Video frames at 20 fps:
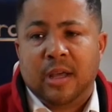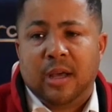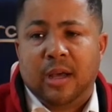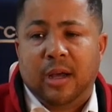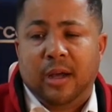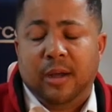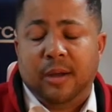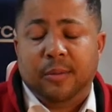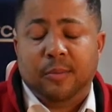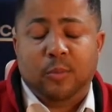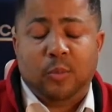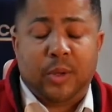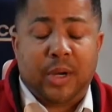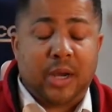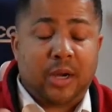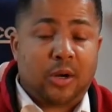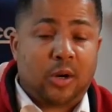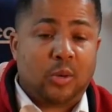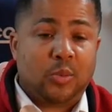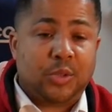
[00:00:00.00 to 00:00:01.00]
when
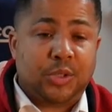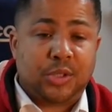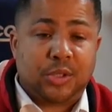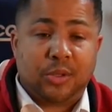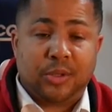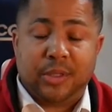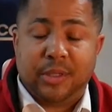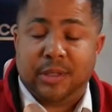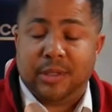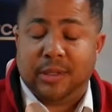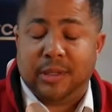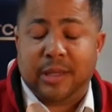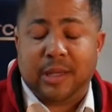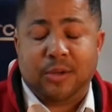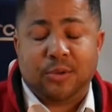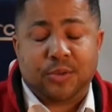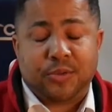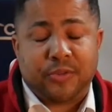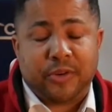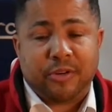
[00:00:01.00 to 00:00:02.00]
that car was stolen, the
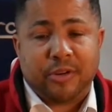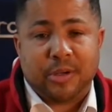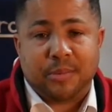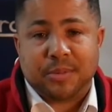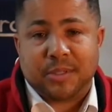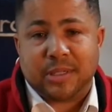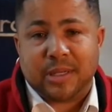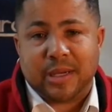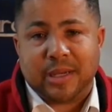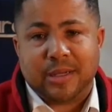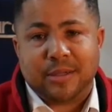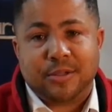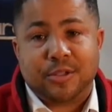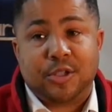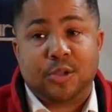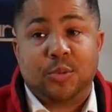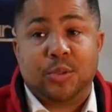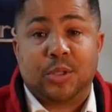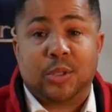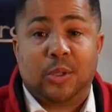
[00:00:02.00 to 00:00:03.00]
lady was very upset.
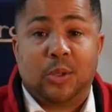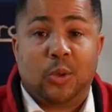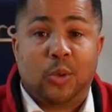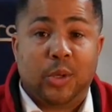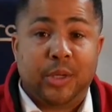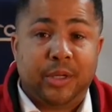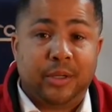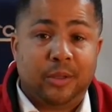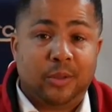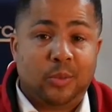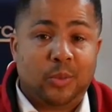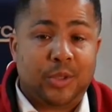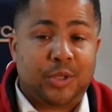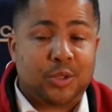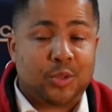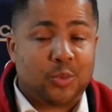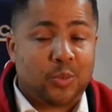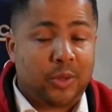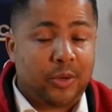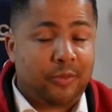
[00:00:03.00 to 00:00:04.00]
She was a lawyer, which
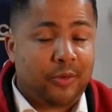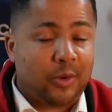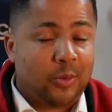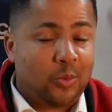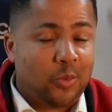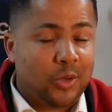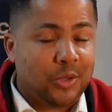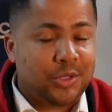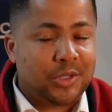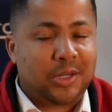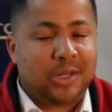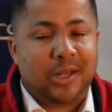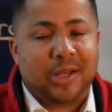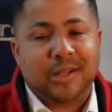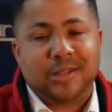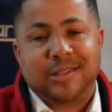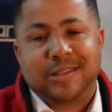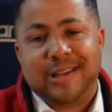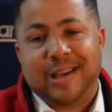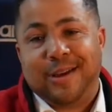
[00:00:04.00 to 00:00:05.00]
is one of our worst
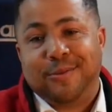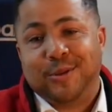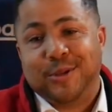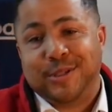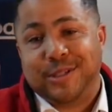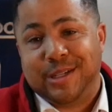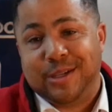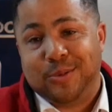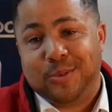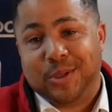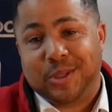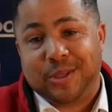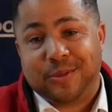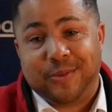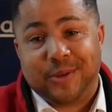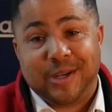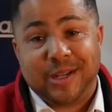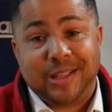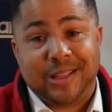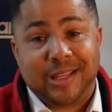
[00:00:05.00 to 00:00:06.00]
clients to ever deal with
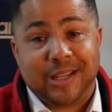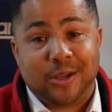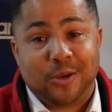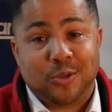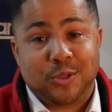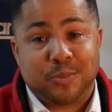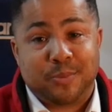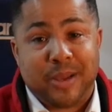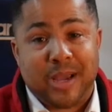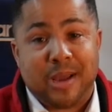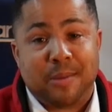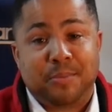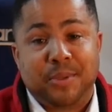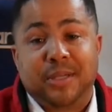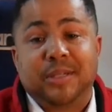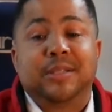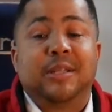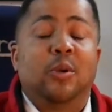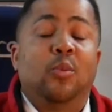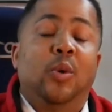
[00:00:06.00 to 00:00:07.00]
if anything goes bad,
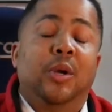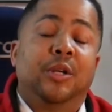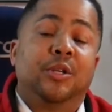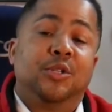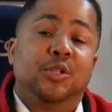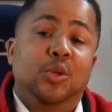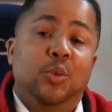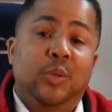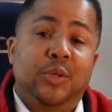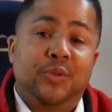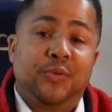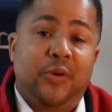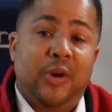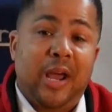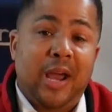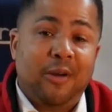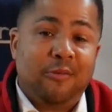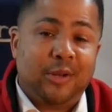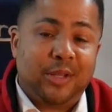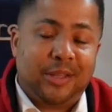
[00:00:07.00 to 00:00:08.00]
because they want to sue us
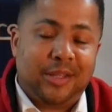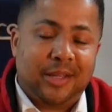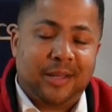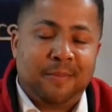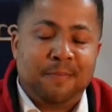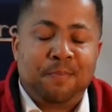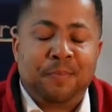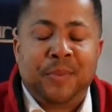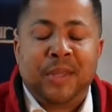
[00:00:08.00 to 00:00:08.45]
for everything.